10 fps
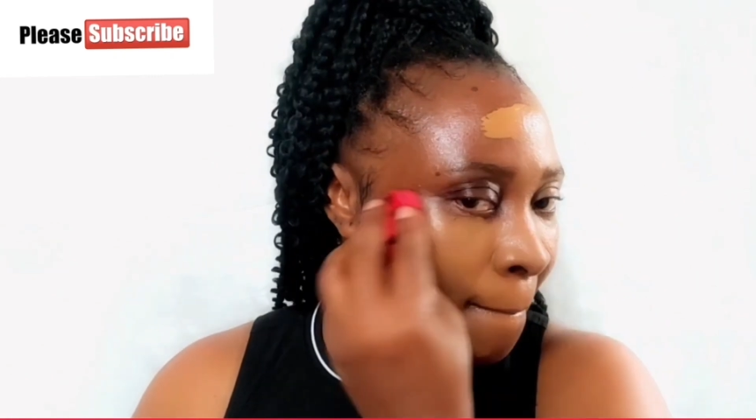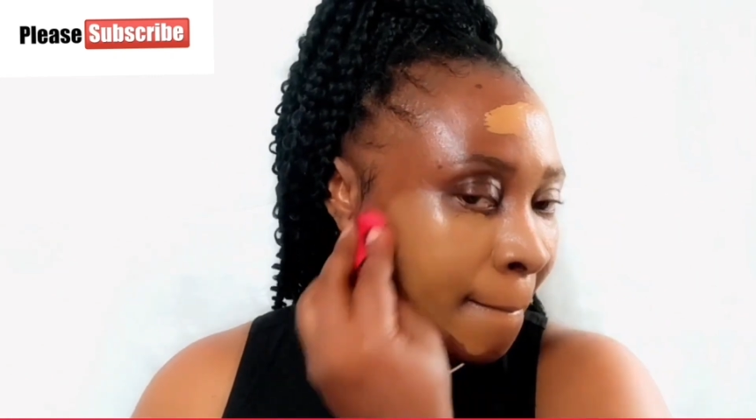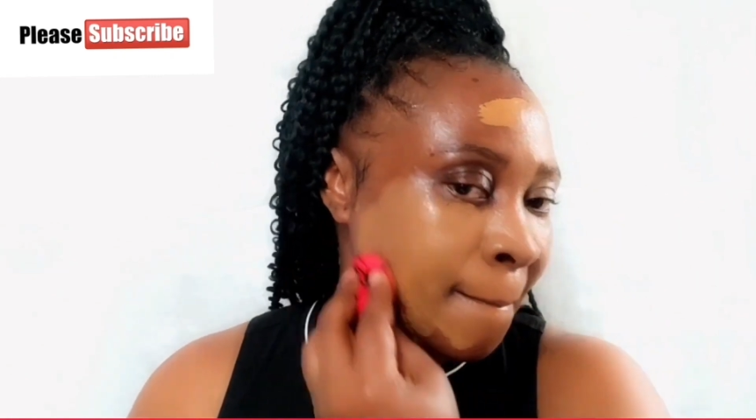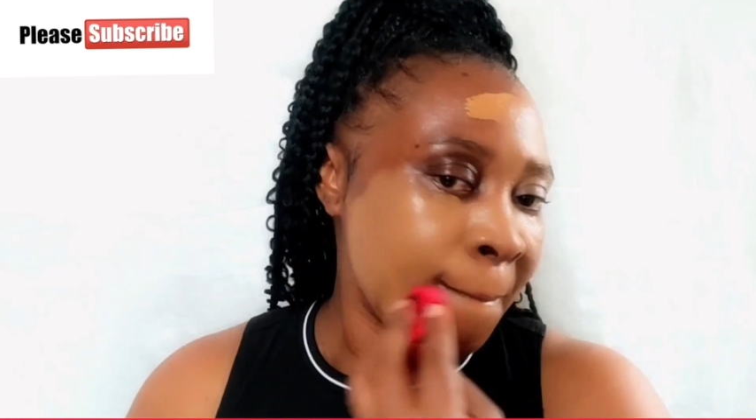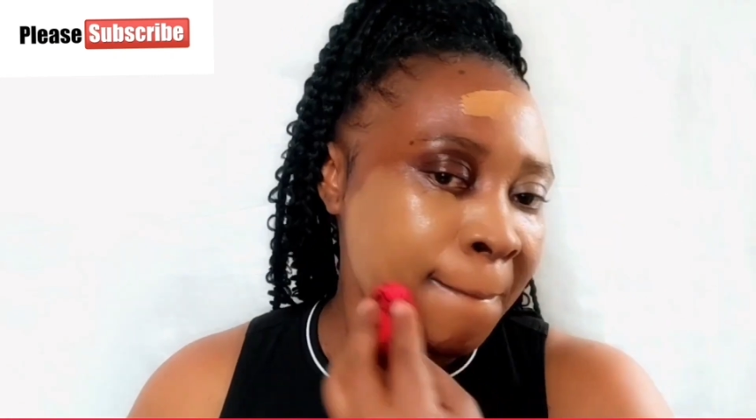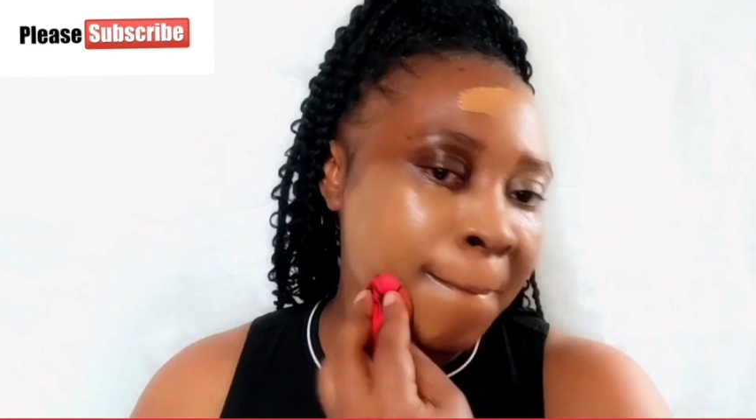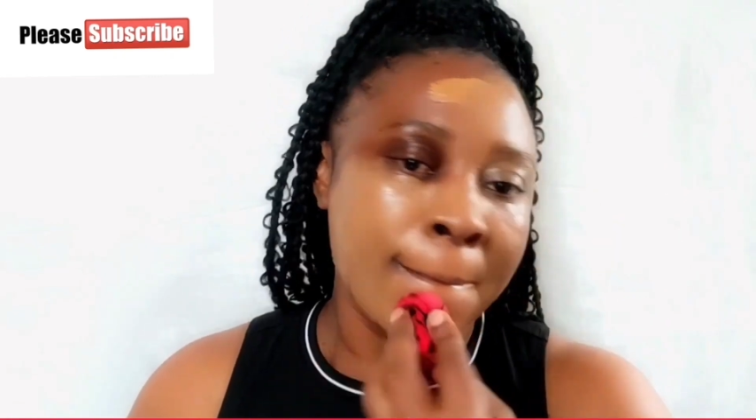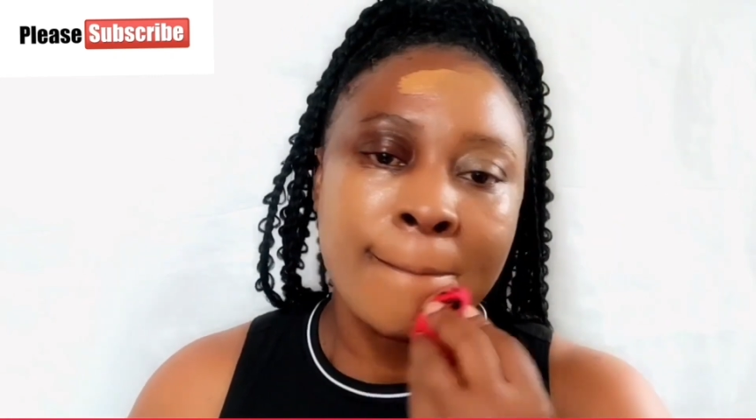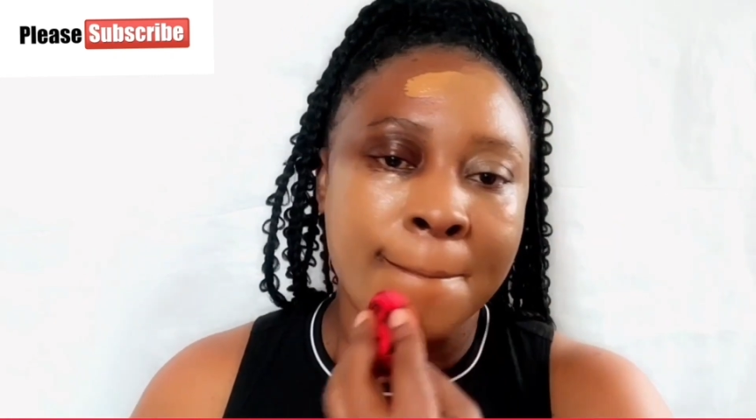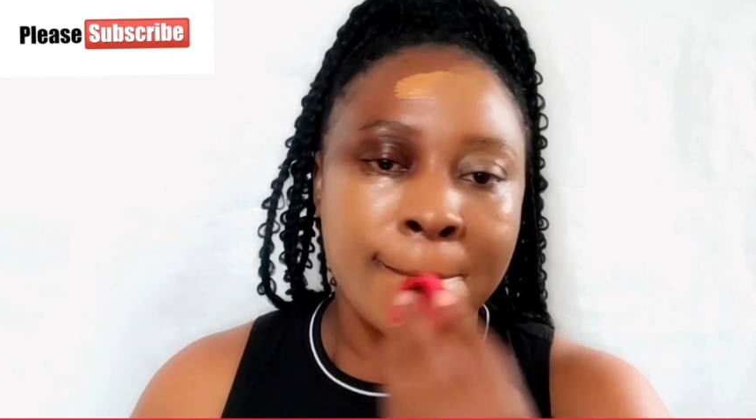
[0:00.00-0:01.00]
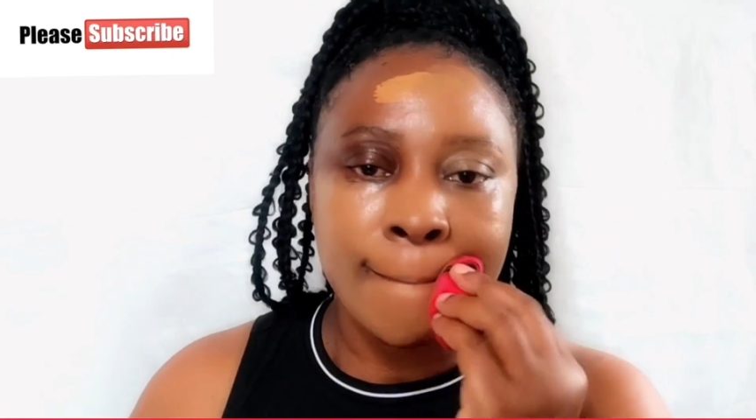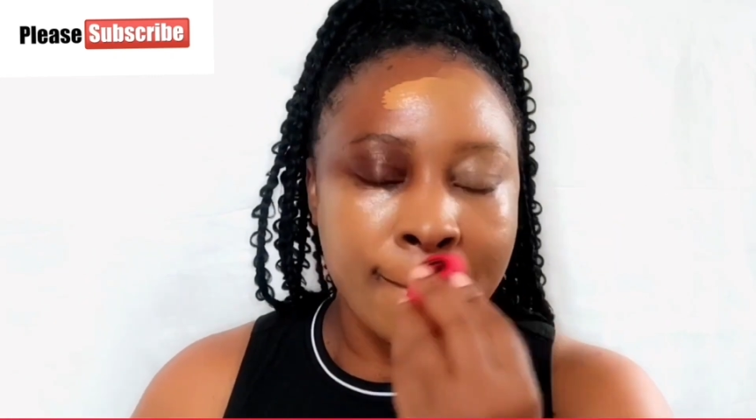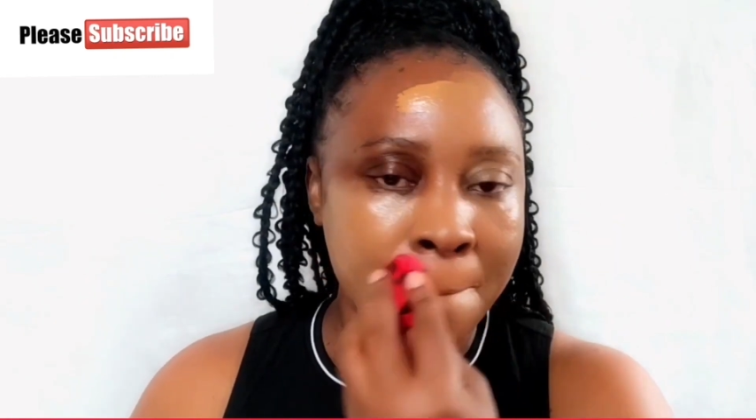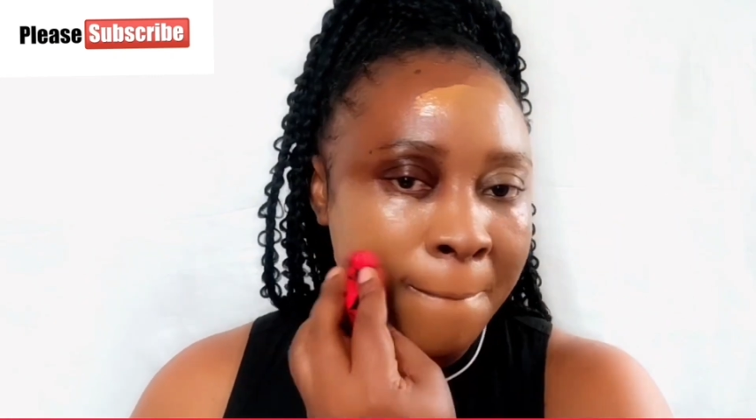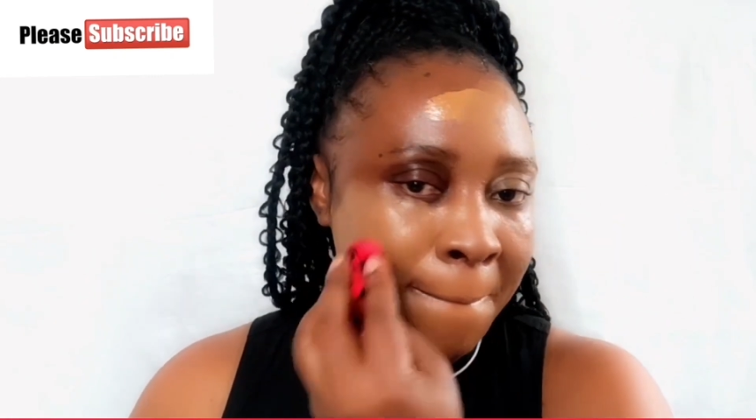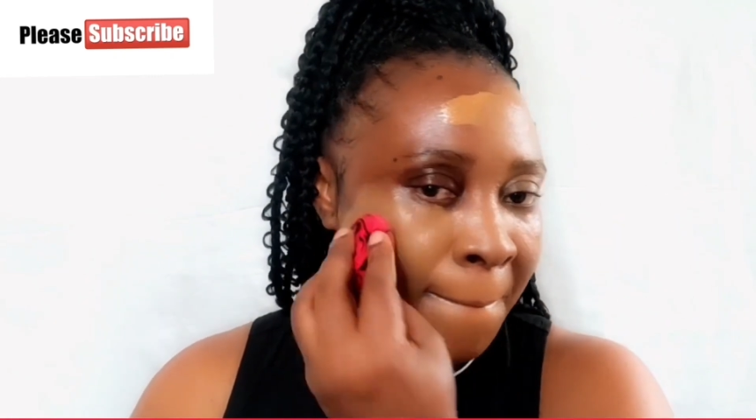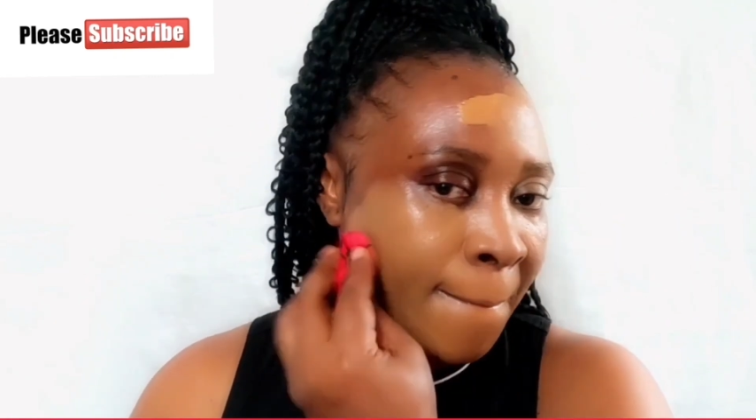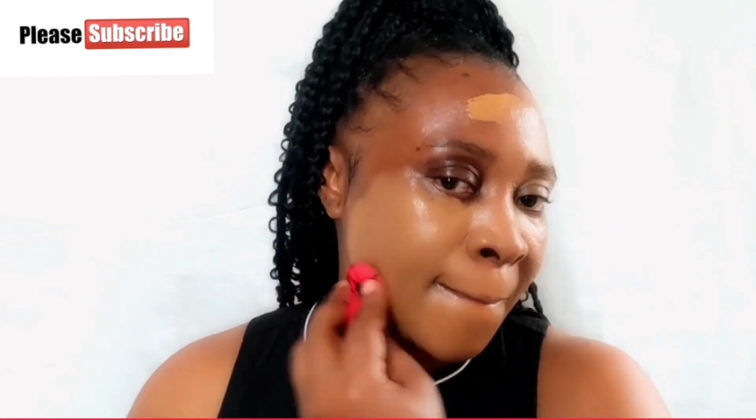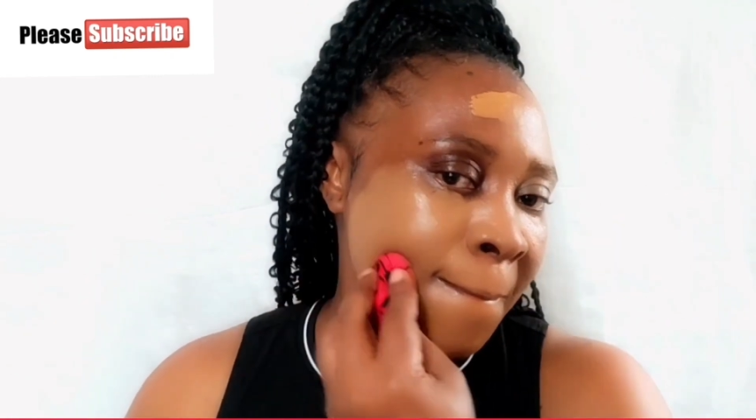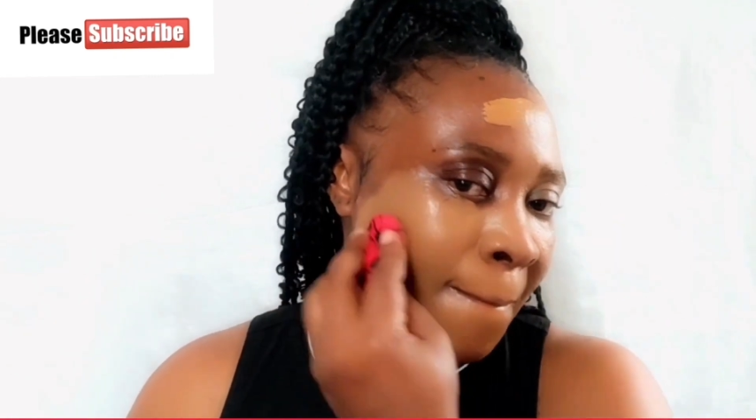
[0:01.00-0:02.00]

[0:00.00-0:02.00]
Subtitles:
showing me love. I appreciate